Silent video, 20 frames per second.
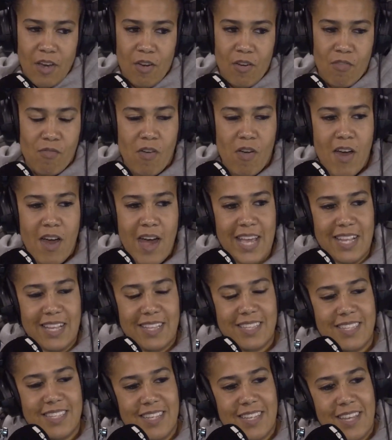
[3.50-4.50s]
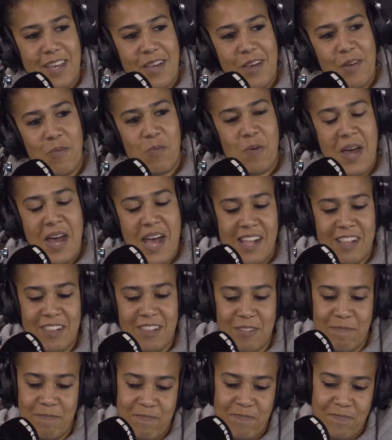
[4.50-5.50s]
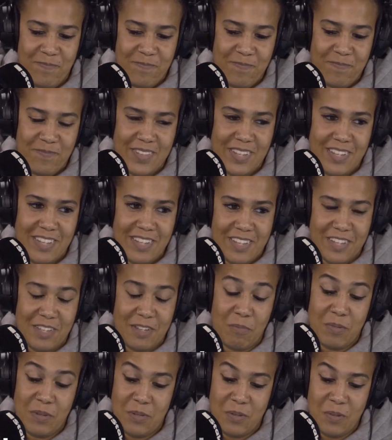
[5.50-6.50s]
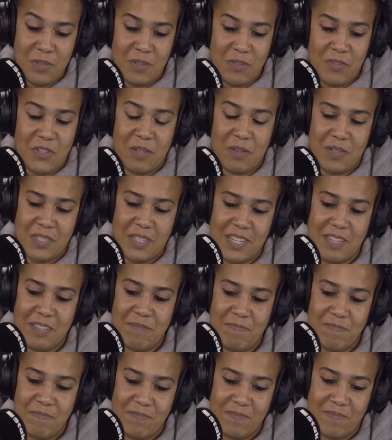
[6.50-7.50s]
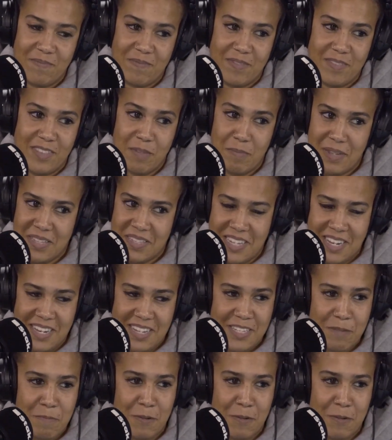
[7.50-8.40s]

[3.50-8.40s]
Right. Well, we talked to Chelsea, the mentality